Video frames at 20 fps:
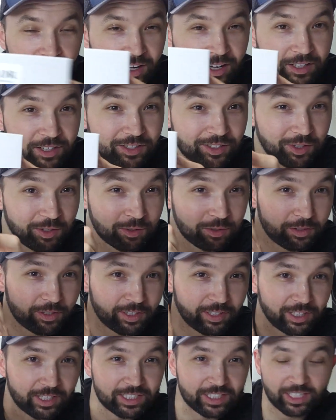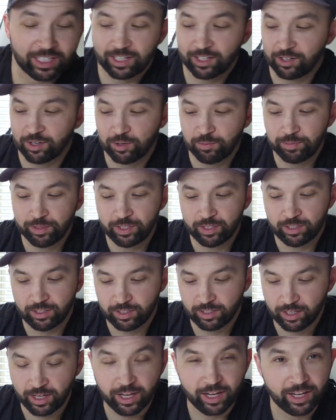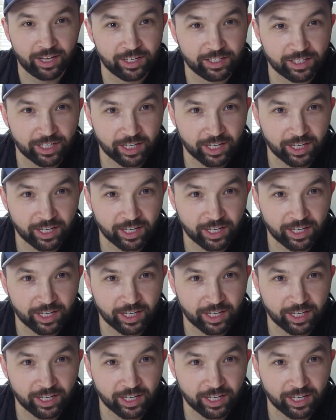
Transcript: So let's get it open and check